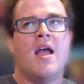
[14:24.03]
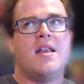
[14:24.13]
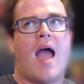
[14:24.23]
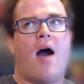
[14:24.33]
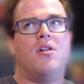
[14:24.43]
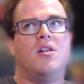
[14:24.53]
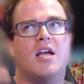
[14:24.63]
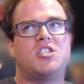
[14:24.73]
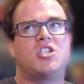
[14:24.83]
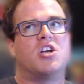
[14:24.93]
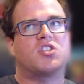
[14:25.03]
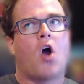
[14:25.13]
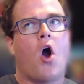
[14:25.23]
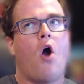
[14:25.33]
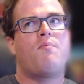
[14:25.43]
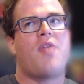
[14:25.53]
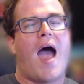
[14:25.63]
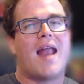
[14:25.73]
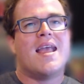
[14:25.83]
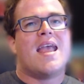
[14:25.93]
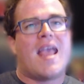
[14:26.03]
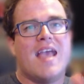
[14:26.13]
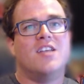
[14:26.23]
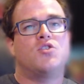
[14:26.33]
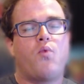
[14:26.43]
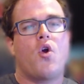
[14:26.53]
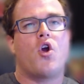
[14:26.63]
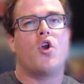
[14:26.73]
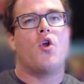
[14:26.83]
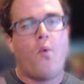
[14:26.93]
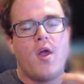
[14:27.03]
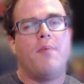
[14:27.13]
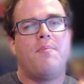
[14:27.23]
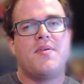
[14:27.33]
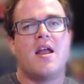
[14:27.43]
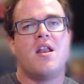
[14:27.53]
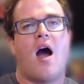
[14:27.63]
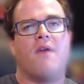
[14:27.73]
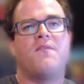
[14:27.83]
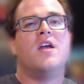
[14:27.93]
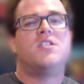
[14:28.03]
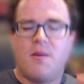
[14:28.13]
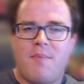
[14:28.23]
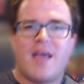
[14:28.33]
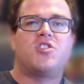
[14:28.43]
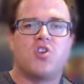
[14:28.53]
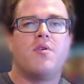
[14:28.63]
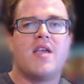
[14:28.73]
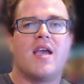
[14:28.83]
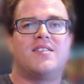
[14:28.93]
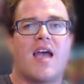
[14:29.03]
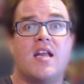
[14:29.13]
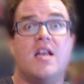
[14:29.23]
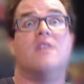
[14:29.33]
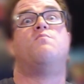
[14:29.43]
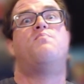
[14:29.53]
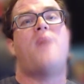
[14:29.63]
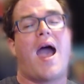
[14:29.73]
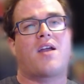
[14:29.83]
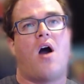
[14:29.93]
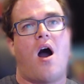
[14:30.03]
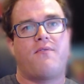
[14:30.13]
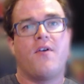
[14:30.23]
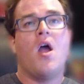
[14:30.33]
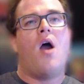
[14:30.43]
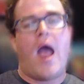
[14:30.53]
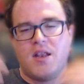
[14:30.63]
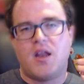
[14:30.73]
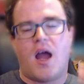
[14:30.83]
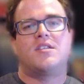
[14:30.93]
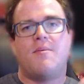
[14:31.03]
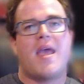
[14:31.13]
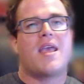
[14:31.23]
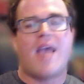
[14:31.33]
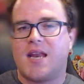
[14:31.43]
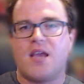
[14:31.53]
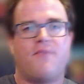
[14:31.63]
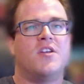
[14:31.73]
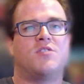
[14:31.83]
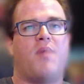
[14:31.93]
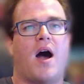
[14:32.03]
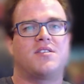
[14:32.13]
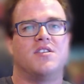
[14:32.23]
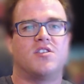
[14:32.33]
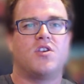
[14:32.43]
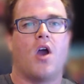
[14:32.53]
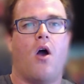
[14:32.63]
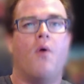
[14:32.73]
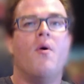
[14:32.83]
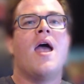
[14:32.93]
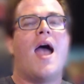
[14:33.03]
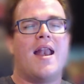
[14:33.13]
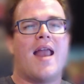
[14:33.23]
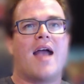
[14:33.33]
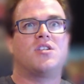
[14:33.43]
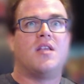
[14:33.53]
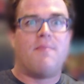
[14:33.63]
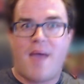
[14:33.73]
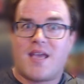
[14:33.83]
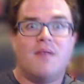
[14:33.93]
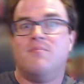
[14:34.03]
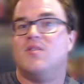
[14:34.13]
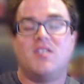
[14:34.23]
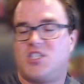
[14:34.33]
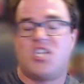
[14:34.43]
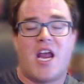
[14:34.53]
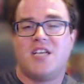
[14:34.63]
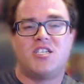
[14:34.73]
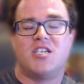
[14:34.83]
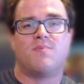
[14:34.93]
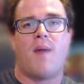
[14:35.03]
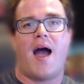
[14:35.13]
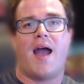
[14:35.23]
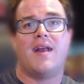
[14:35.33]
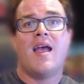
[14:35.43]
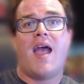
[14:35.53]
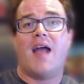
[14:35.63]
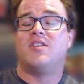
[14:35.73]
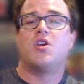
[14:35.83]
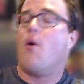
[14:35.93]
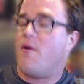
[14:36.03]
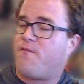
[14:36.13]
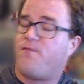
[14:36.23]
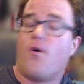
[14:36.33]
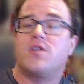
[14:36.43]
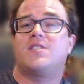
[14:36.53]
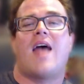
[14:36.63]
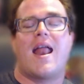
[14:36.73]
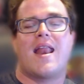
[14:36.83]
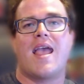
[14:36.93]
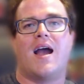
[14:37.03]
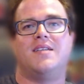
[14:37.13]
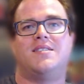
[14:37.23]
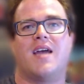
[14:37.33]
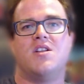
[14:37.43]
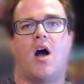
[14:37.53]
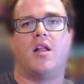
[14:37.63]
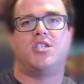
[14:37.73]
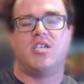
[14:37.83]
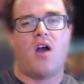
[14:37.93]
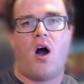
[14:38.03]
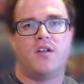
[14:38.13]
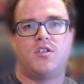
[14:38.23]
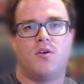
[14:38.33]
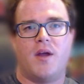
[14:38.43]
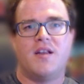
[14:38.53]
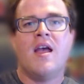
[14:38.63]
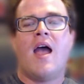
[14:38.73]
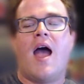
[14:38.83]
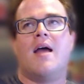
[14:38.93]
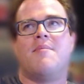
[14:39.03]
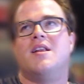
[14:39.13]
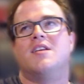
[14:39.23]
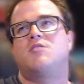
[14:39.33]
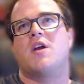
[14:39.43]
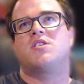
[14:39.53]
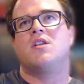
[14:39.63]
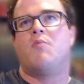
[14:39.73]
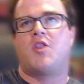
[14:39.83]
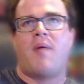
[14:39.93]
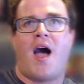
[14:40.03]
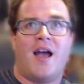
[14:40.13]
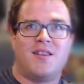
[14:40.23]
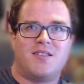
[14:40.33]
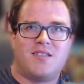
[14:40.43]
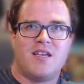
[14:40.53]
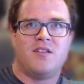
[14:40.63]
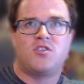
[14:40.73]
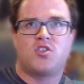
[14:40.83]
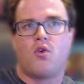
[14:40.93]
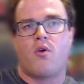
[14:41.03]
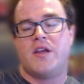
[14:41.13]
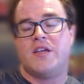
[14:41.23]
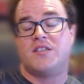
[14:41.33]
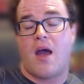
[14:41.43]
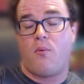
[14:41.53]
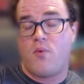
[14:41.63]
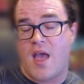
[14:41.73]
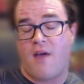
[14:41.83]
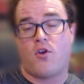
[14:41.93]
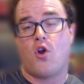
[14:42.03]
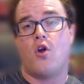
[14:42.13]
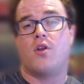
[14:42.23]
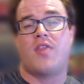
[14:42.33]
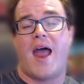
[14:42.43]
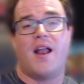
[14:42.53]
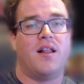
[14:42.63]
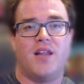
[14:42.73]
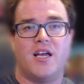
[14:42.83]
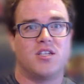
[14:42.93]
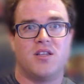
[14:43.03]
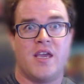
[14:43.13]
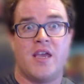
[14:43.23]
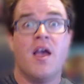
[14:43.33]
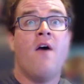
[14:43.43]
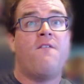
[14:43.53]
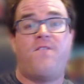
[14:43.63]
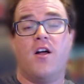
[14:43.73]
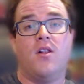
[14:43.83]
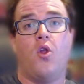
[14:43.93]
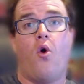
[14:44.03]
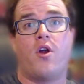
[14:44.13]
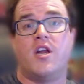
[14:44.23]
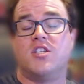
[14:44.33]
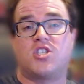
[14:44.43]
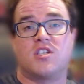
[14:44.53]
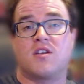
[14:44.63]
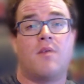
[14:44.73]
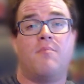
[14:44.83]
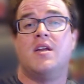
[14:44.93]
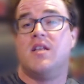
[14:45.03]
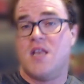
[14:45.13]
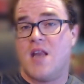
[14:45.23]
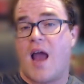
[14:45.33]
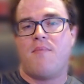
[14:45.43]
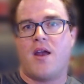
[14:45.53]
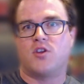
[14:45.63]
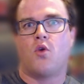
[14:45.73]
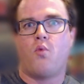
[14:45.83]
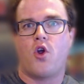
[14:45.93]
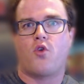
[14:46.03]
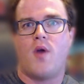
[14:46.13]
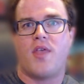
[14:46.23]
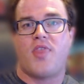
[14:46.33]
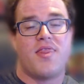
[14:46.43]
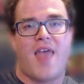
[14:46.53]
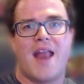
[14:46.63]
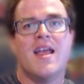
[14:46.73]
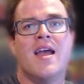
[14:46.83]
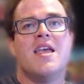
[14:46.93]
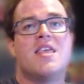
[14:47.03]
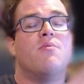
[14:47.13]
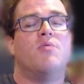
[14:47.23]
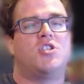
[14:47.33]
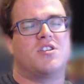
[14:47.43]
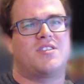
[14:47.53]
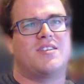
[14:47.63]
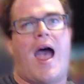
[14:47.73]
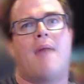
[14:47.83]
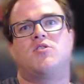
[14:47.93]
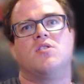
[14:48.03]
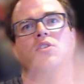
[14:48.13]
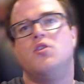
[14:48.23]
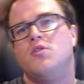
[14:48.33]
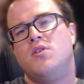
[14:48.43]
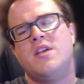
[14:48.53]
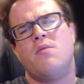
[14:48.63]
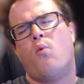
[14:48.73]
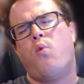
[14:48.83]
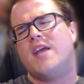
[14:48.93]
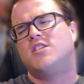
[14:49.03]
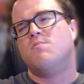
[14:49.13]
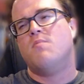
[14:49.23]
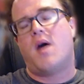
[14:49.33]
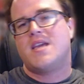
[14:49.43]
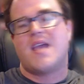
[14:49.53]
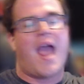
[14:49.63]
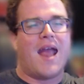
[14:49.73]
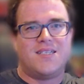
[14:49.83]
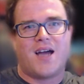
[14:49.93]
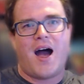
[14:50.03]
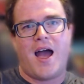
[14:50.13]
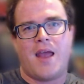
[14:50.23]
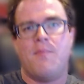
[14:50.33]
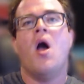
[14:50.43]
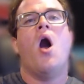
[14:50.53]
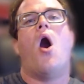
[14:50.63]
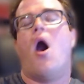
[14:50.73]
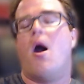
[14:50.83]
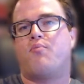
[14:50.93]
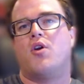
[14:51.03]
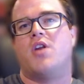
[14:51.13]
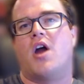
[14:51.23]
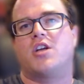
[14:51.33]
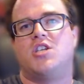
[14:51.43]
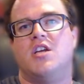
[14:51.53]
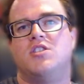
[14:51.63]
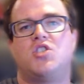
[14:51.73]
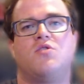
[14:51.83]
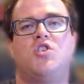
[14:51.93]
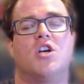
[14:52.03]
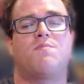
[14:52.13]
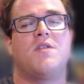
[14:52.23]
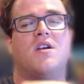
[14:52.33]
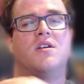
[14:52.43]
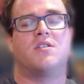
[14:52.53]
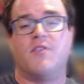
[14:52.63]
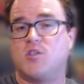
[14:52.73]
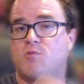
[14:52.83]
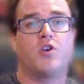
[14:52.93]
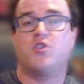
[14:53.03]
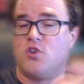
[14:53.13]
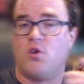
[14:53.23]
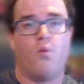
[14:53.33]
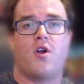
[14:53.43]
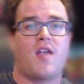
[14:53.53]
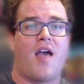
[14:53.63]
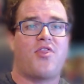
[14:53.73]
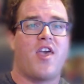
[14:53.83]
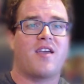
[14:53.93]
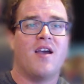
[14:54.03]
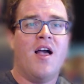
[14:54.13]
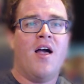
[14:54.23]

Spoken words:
Now, let's just hope that his word will be enough to make Sony executives back off, and not to make any of his bosses go and actually make him change his mind and to go and force that AI technology onto it. And I mean, especially with the behind the scenes stories that we have heard that allegedly Phil Lord is just a complete nightmare to work with, and that he would just absolutely waste money and time on productions just because of his personal work ethic.